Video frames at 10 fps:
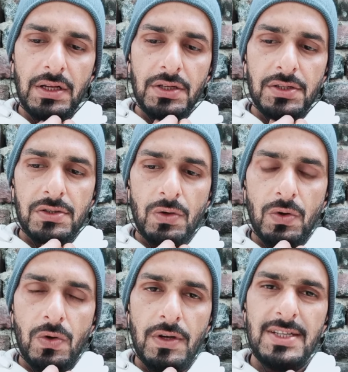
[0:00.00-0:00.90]

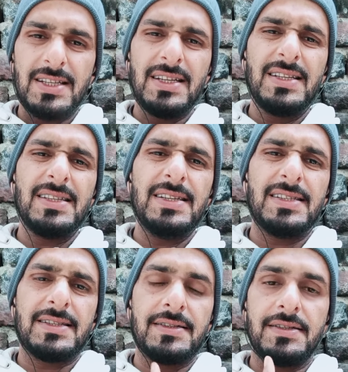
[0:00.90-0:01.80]
So listening
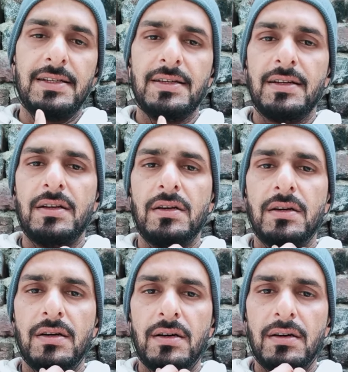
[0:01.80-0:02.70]
is considered
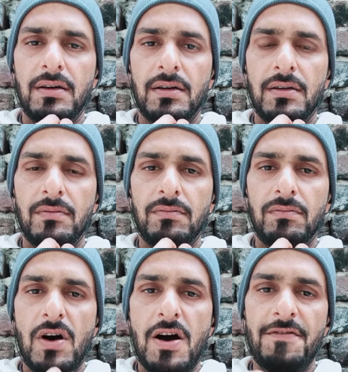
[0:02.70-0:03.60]

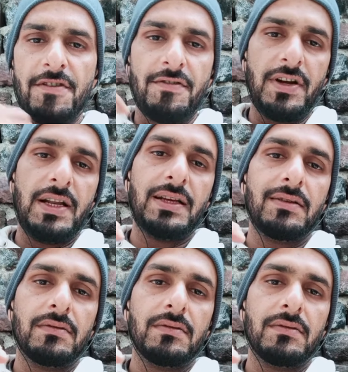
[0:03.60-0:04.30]
after reading.